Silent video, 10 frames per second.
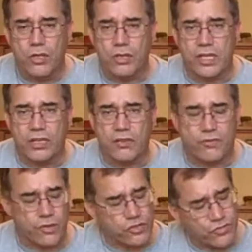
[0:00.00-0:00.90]
you take your
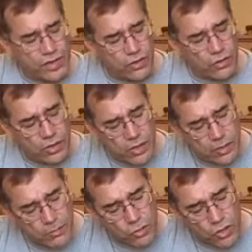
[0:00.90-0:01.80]
first finger,
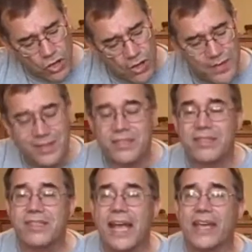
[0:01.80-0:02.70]
put it on the
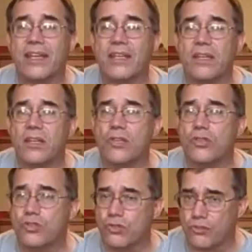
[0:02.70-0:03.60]
second
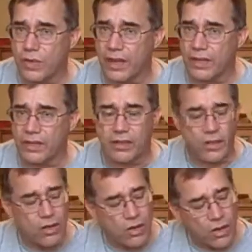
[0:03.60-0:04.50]
string
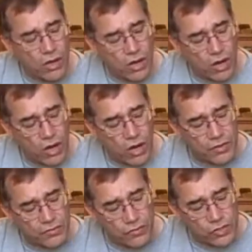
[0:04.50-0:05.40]

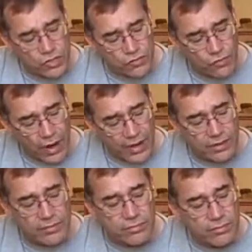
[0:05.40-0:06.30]
on the first
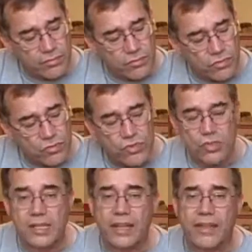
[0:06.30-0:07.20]
fret,
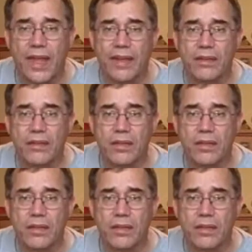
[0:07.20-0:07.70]
just like that.